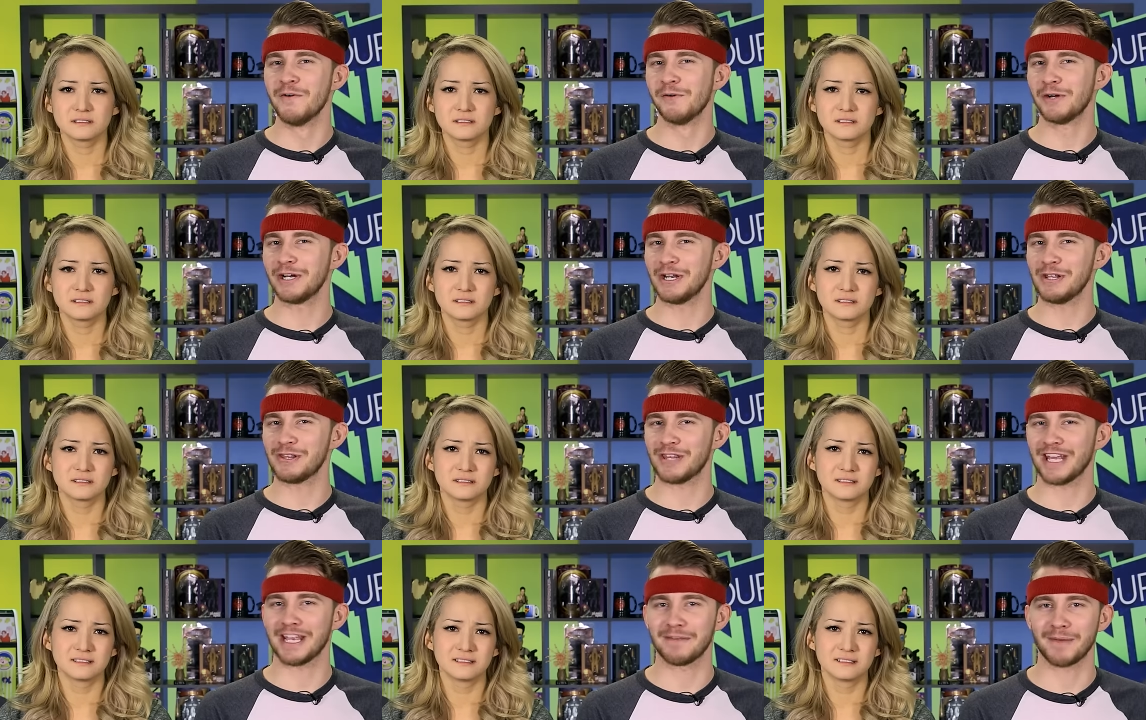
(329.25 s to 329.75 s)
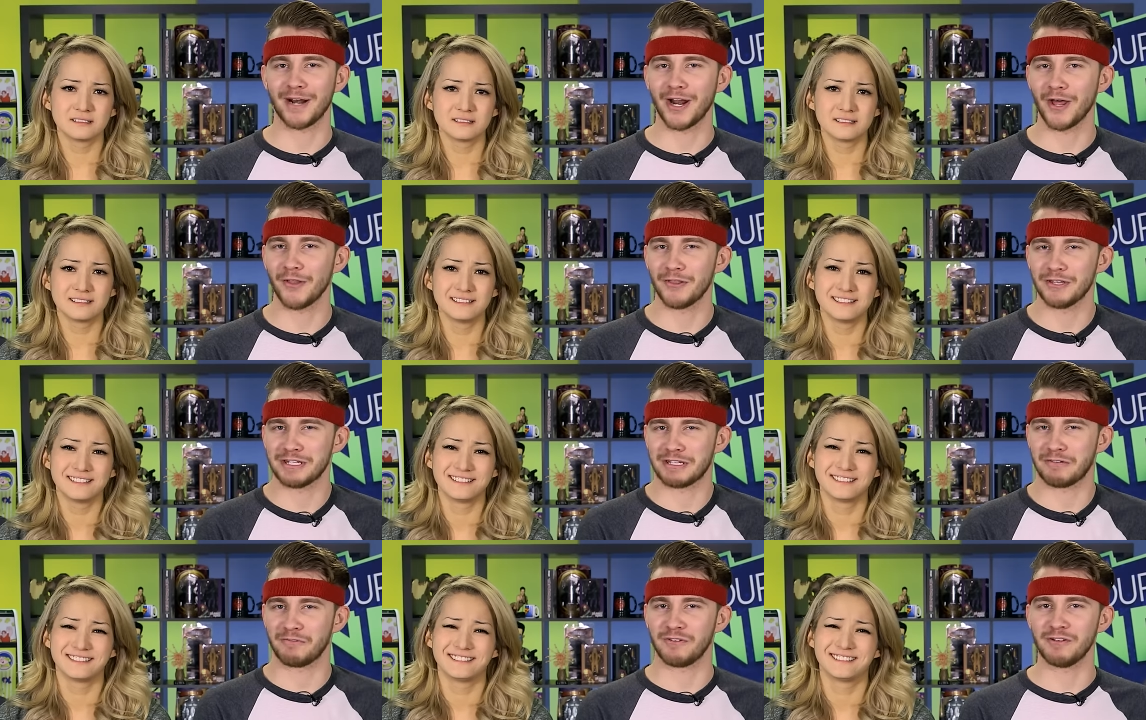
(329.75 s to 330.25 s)
Speaker 1: What do you think about all
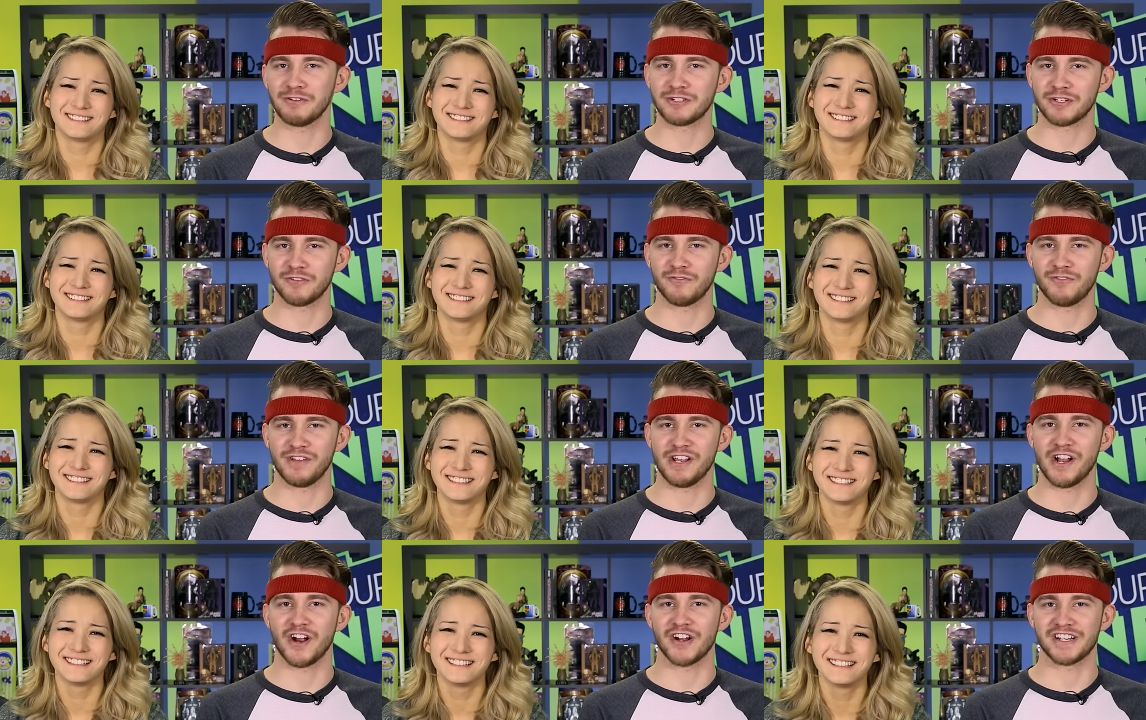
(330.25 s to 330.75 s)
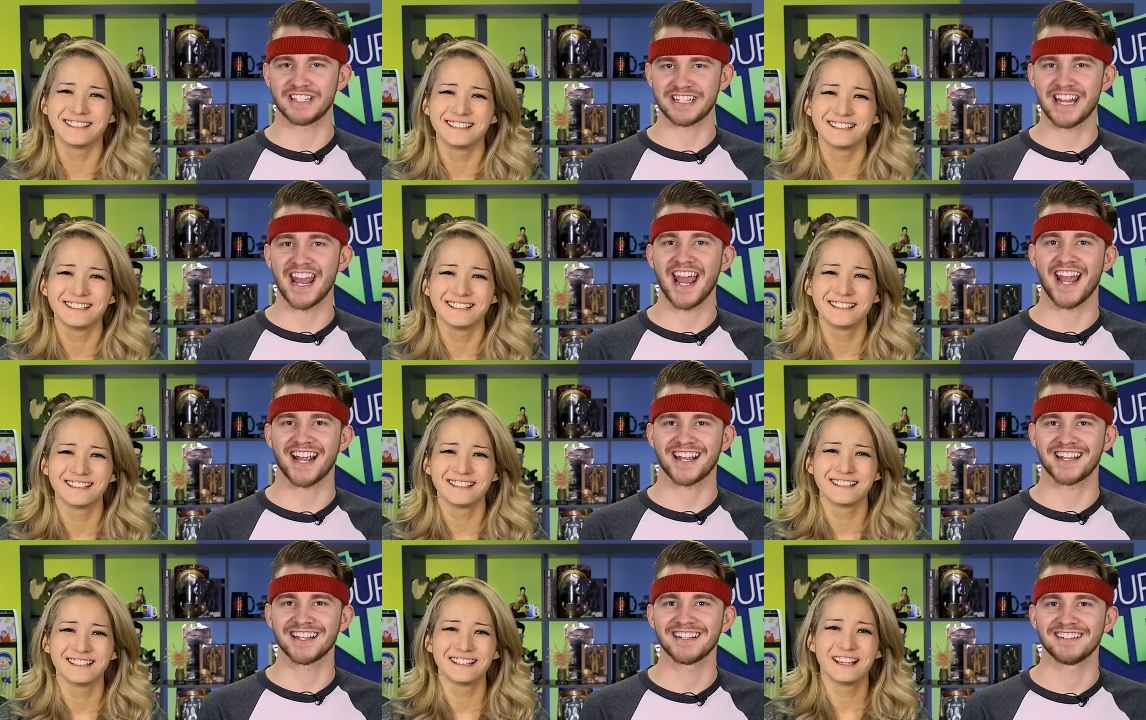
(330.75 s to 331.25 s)
Speaker 2: this
Speaker 1: future V R
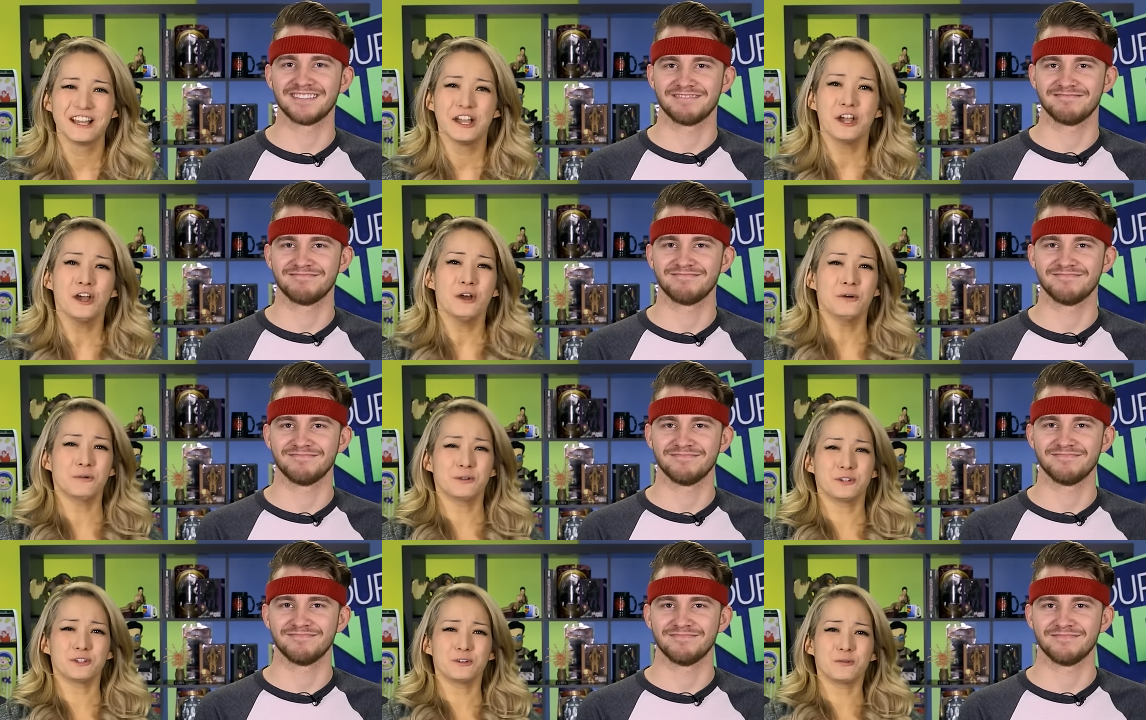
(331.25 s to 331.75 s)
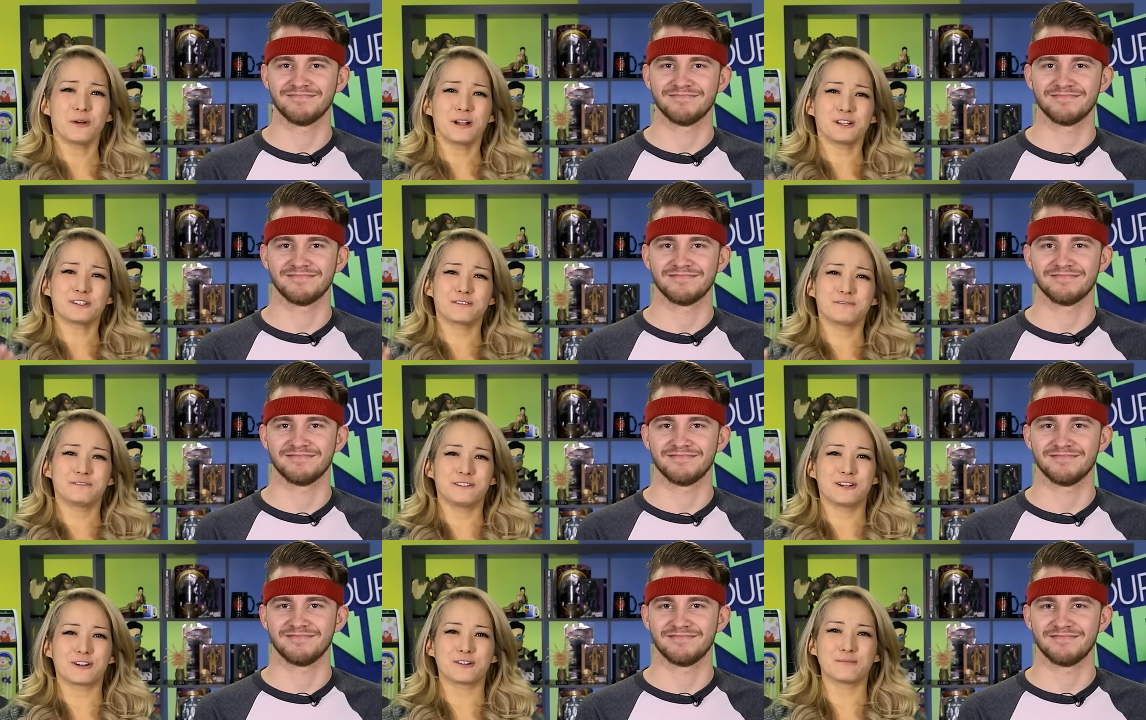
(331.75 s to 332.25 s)
tech?
Speaker 2: Would you watch
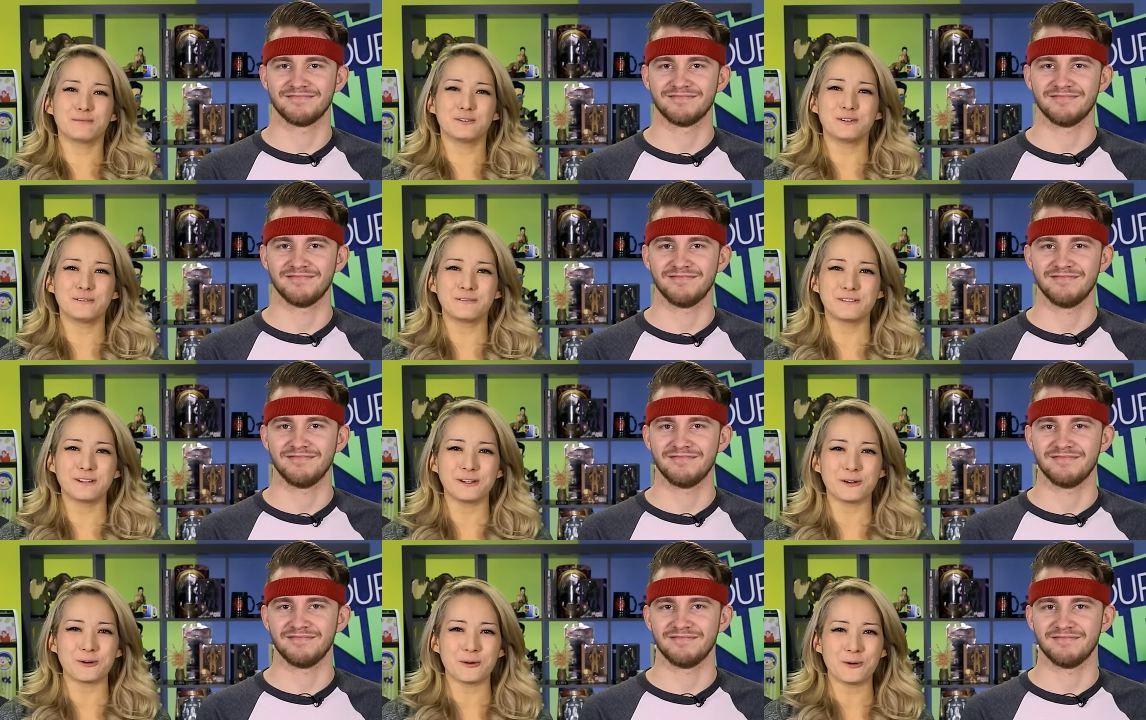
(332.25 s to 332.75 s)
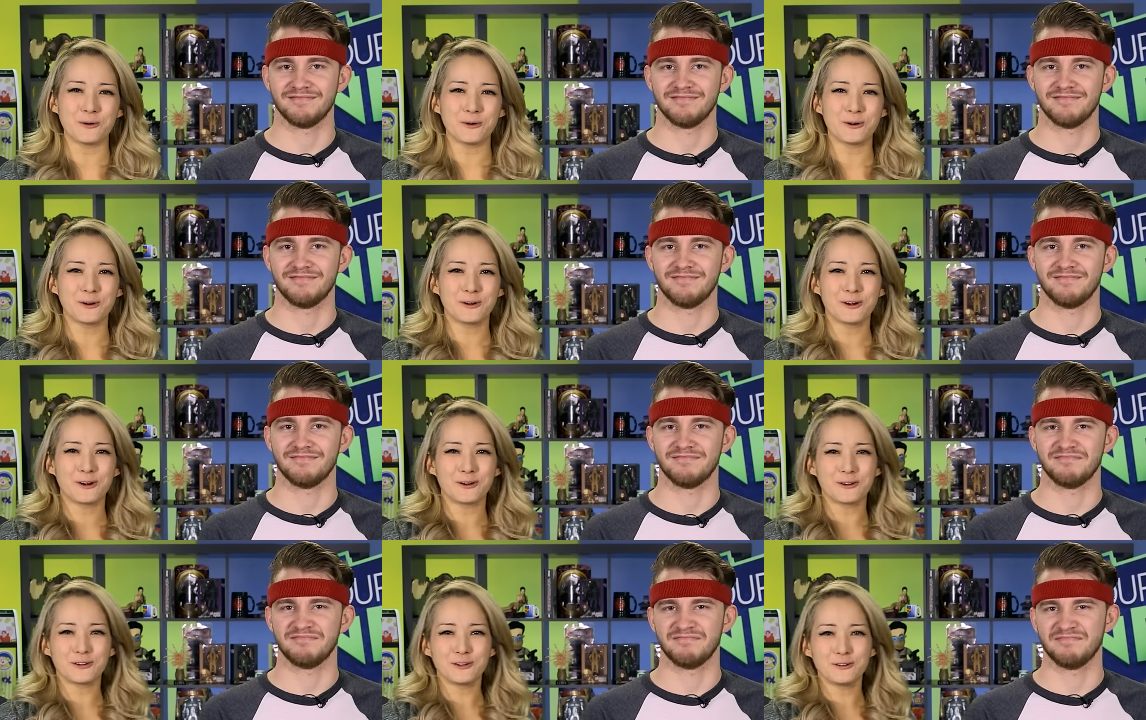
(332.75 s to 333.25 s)
a V R movie, or
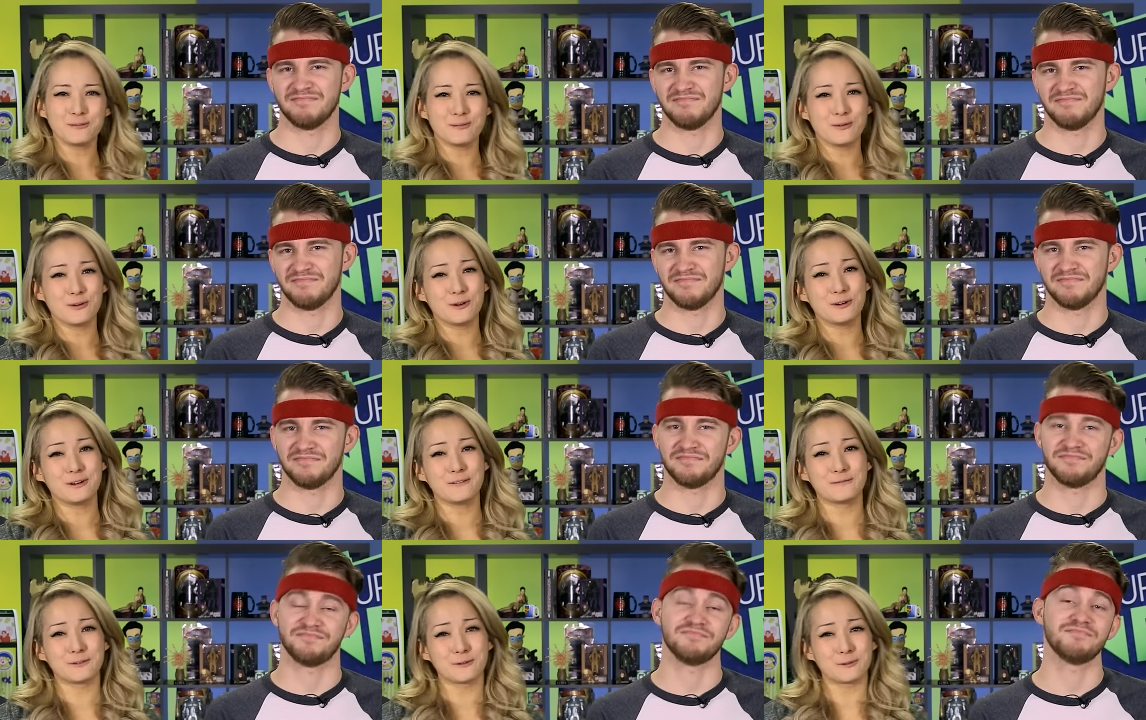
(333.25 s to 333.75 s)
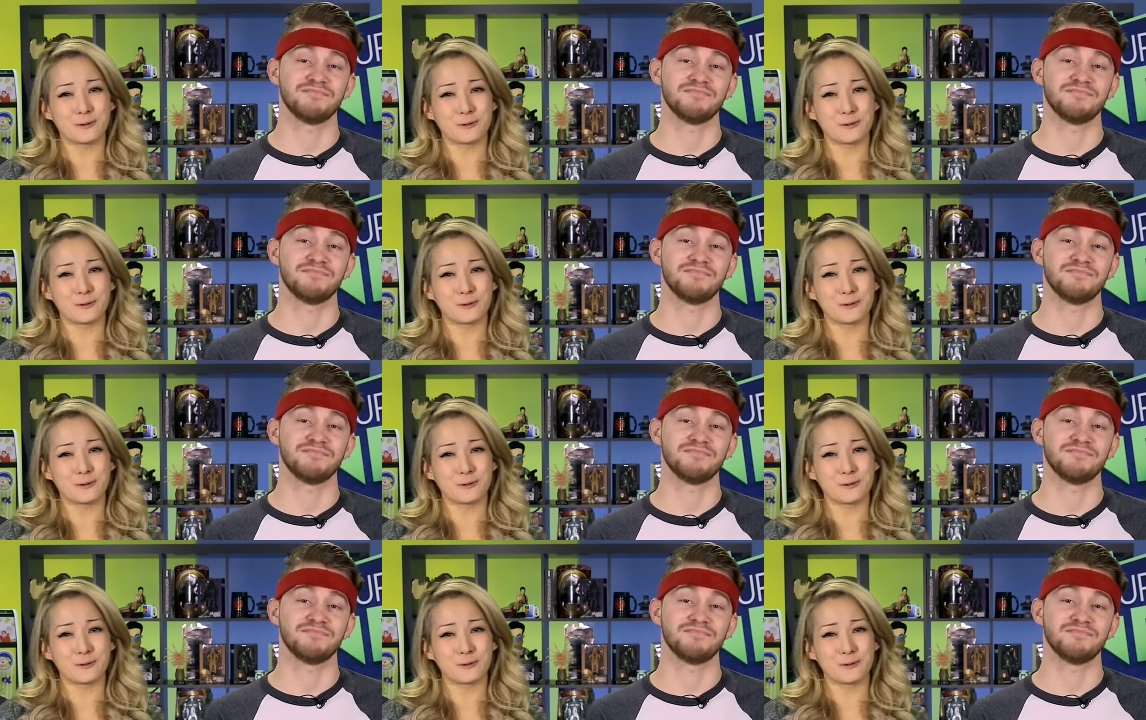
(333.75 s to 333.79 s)
are you more of a